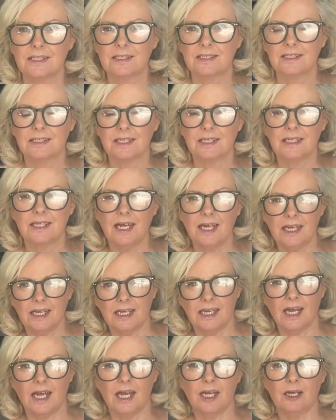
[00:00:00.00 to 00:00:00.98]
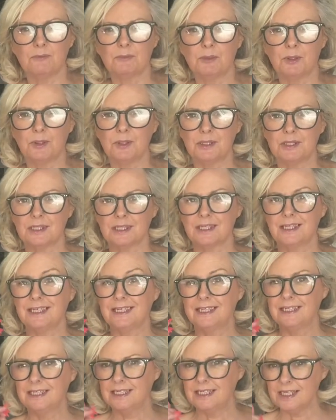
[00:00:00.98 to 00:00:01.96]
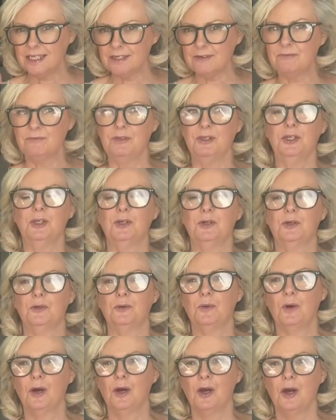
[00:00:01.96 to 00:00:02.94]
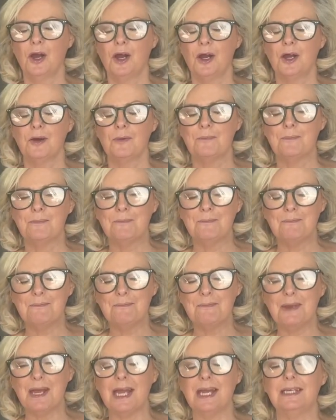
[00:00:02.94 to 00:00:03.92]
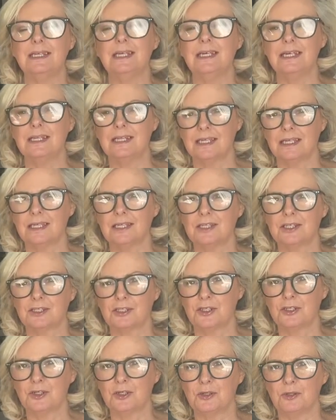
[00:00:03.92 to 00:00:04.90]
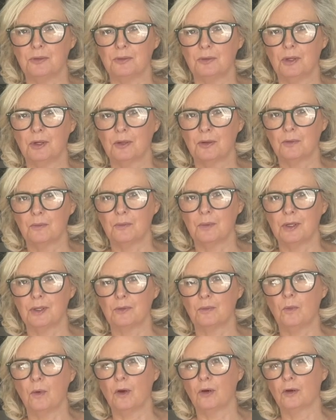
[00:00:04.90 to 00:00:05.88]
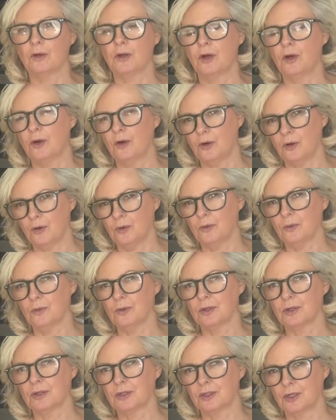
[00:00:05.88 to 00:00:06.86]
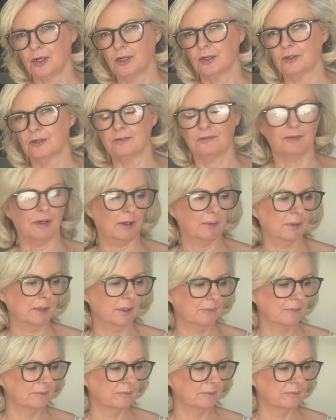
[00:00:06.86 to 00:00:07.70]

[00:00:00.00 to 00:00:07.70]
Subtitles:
Today I'm going to give you many things to do with one whole cauliflower.